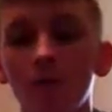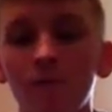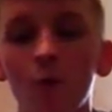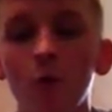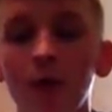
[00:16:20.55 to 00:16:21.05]

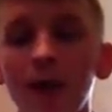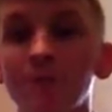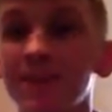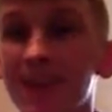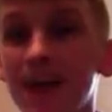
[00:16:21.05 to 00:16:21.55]
4
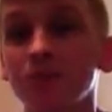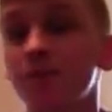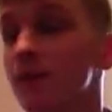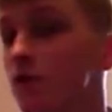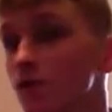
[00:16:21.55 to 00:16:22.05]
names announced
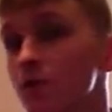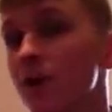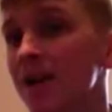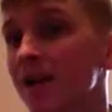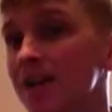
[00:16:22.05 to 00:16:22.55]
for the
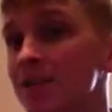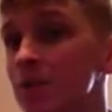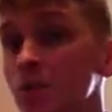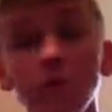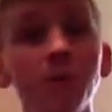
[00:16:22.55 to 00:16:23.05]
Cruiserweight Classic,
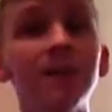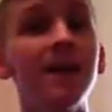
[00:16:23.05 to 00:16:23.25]
which will be